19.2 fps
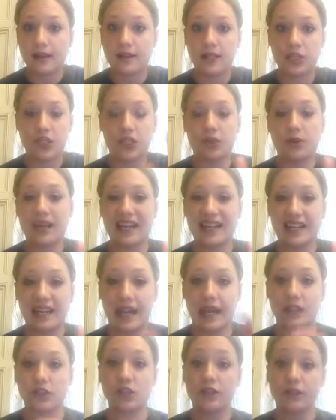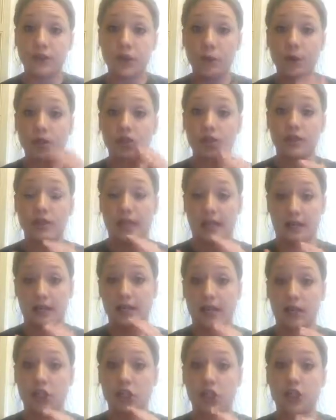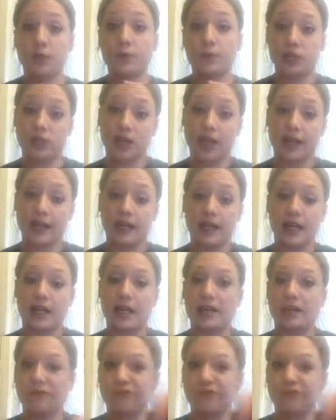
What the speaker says: that you can get. So if you want your nails super shiny,